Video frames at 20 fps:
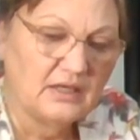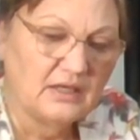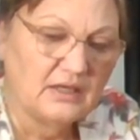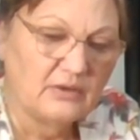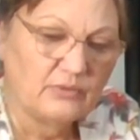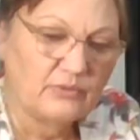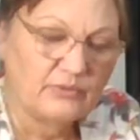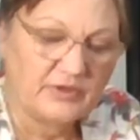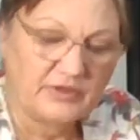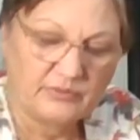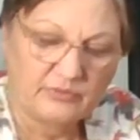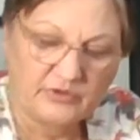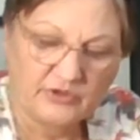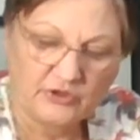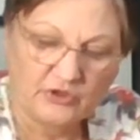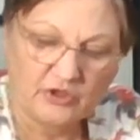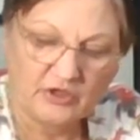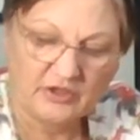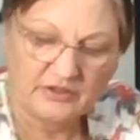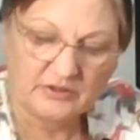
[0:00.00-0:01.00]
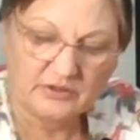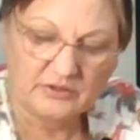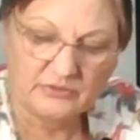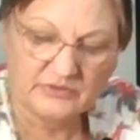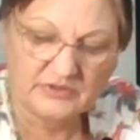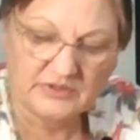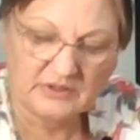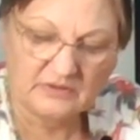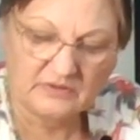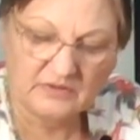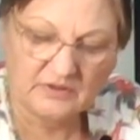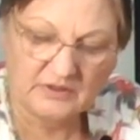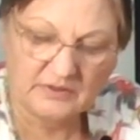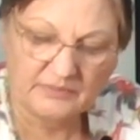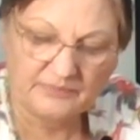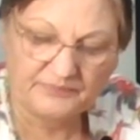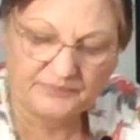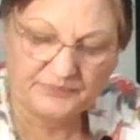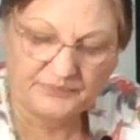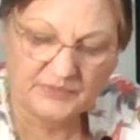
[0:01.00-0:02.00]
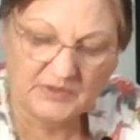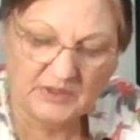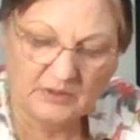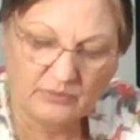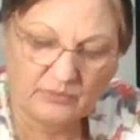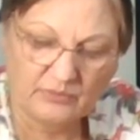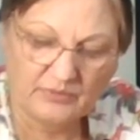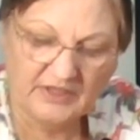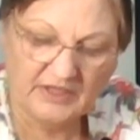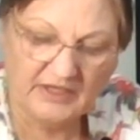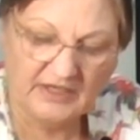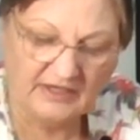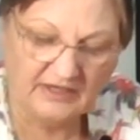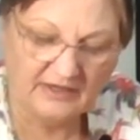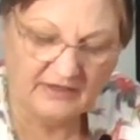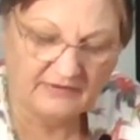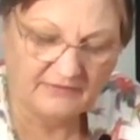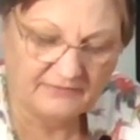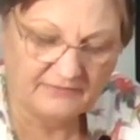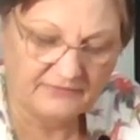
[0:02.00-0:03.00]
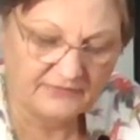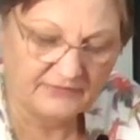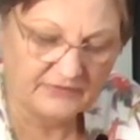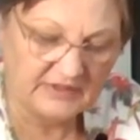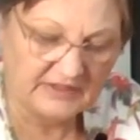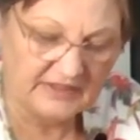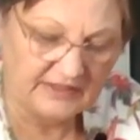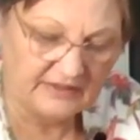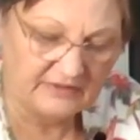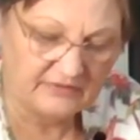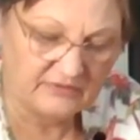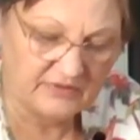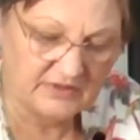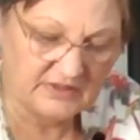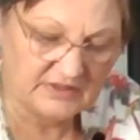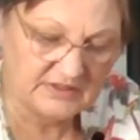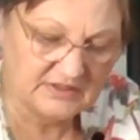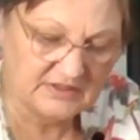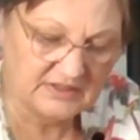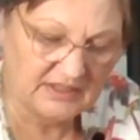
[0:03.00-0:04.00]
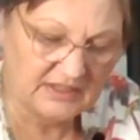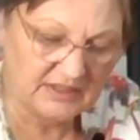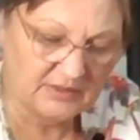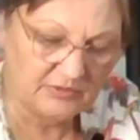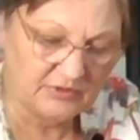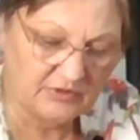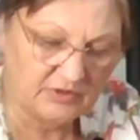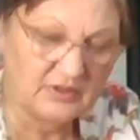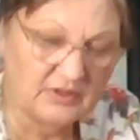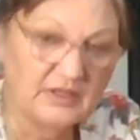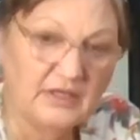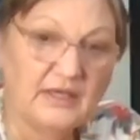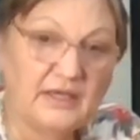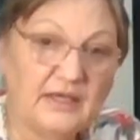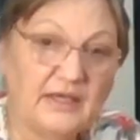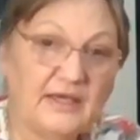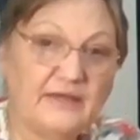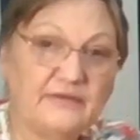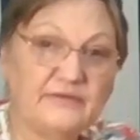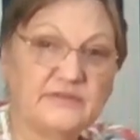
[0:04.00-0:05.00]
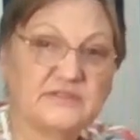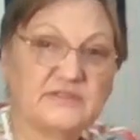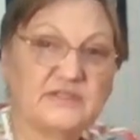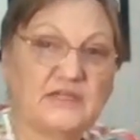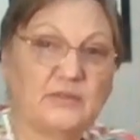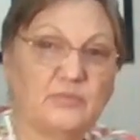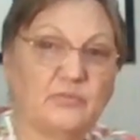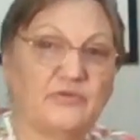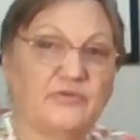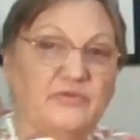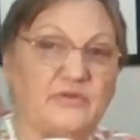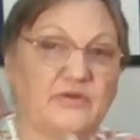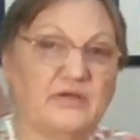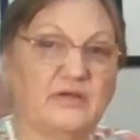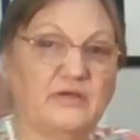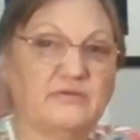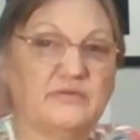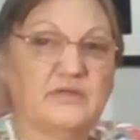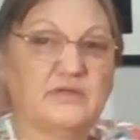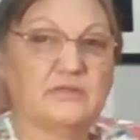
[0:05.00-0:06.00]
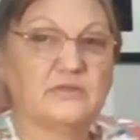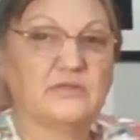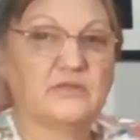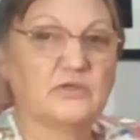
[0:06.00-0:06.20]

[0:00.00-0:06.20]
when we're not using them. We have like this table and the table there that the